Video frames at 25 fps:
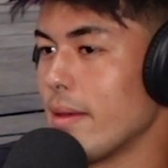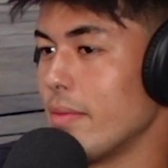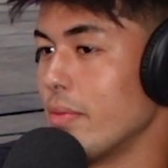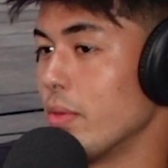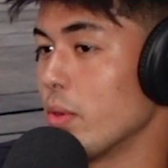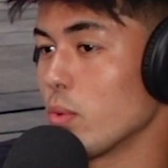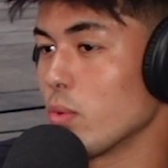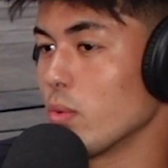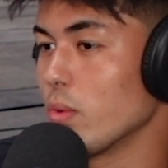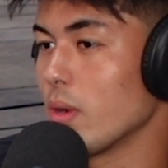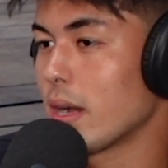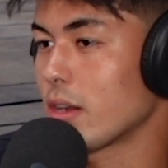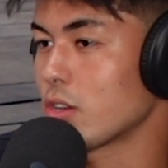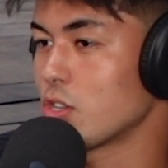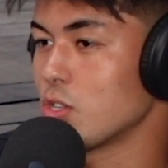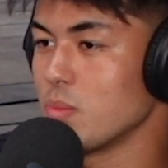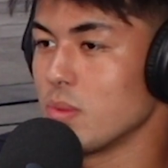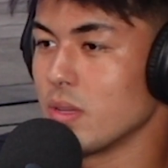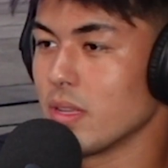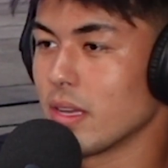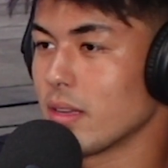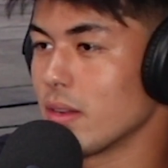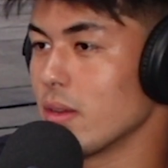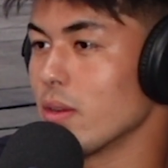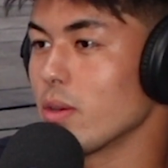there will actually
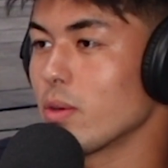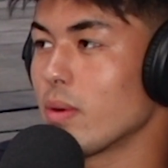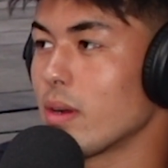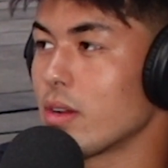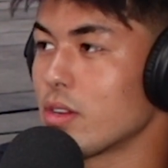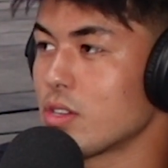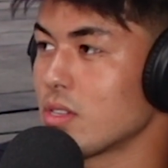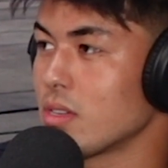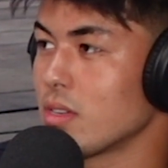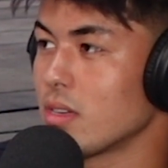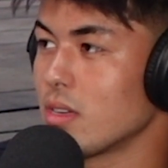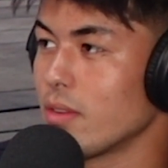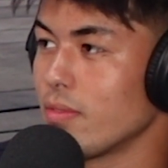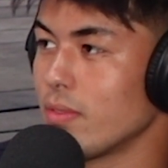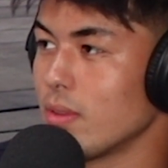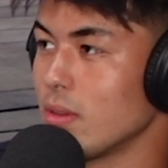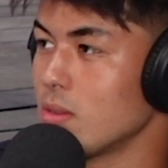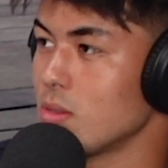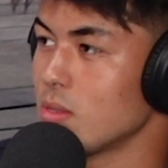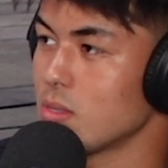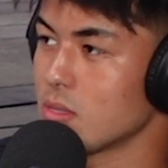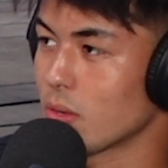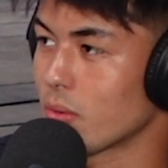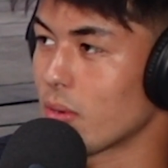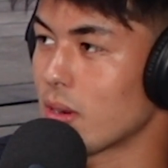be like no question if
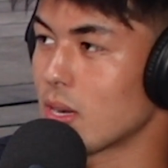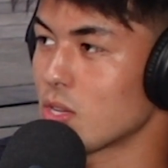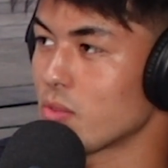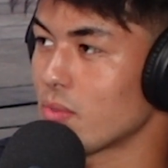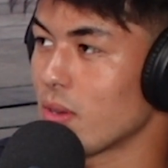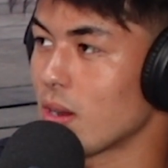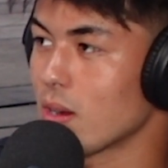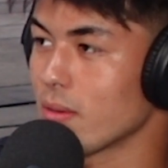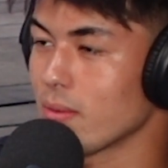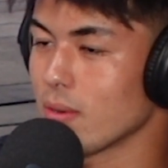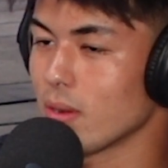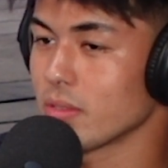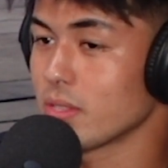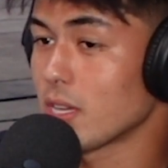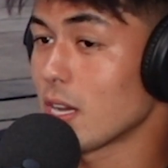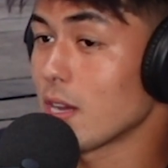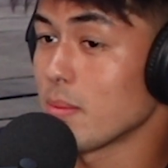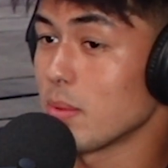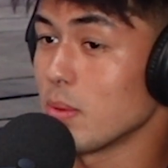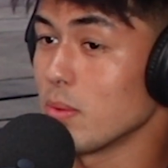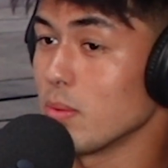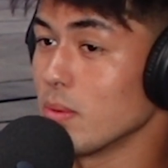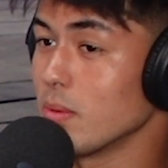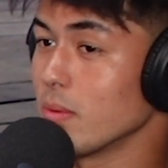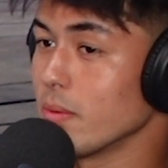he's the greatest fighter of all
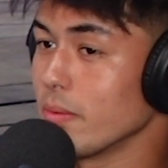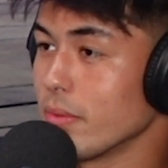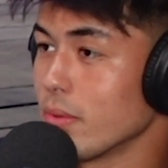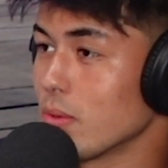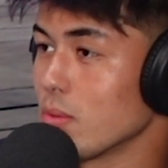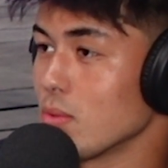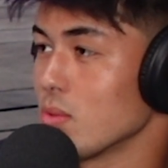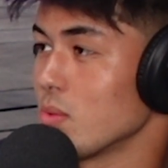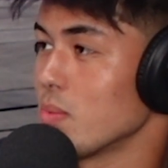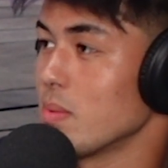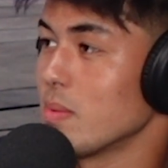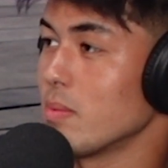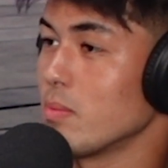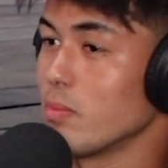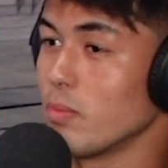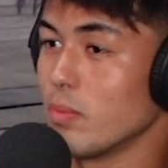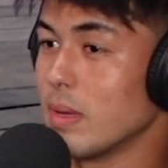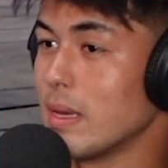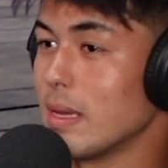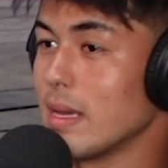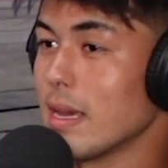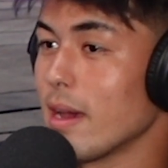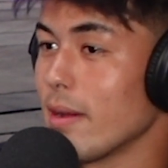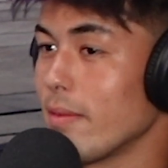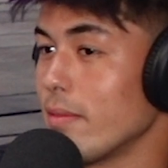time. There will
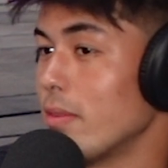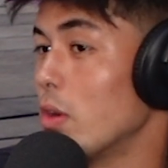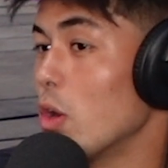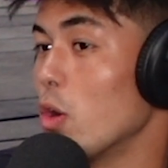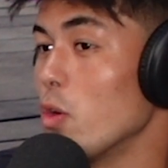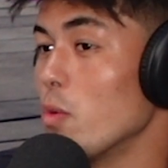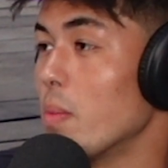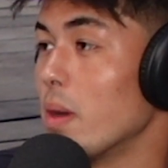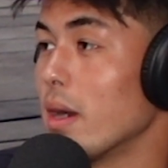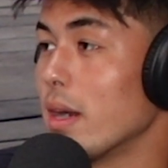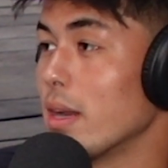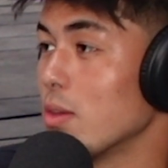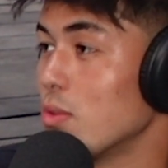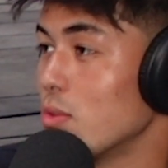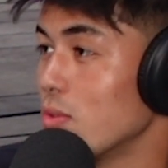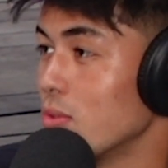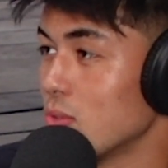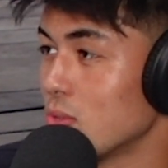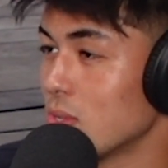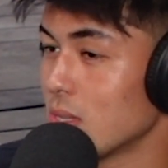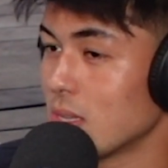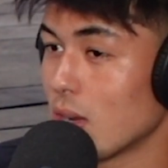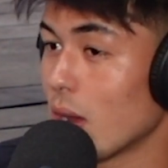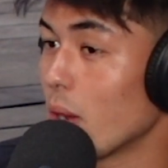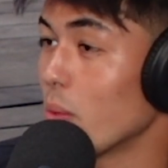be nobody
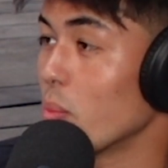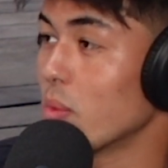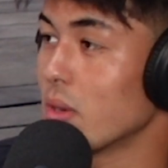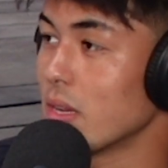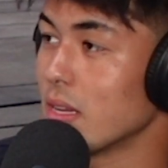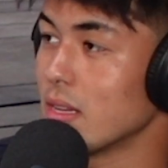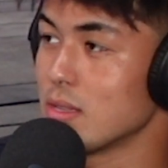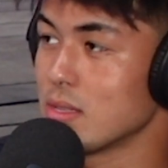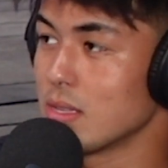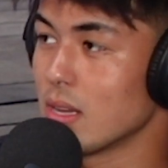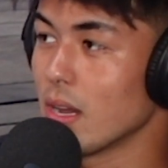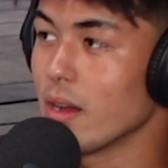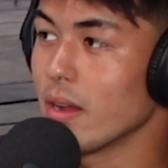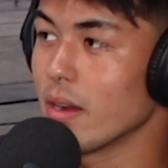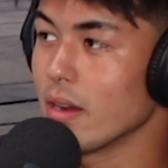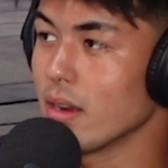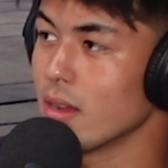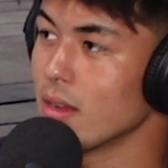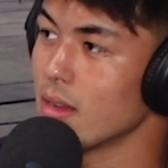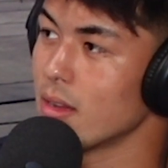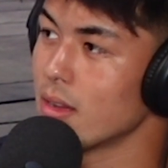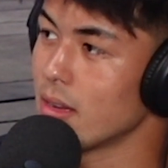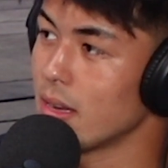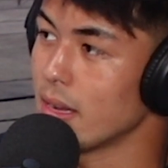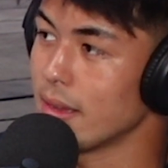who's done what he's done
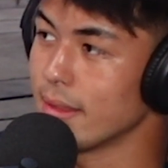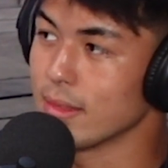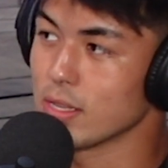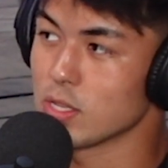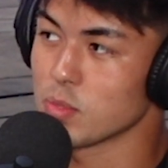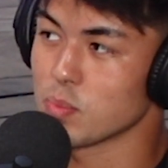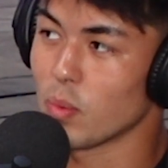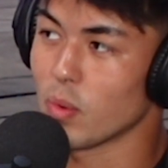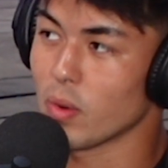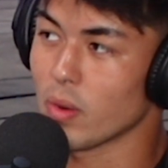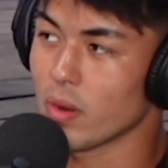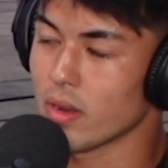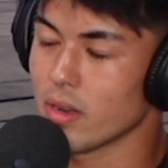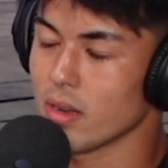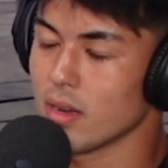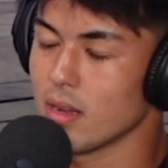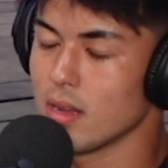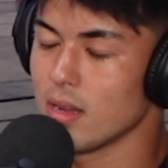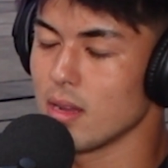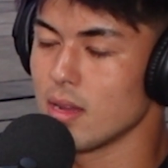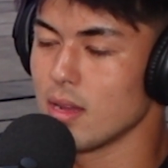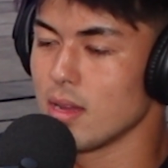in the sport.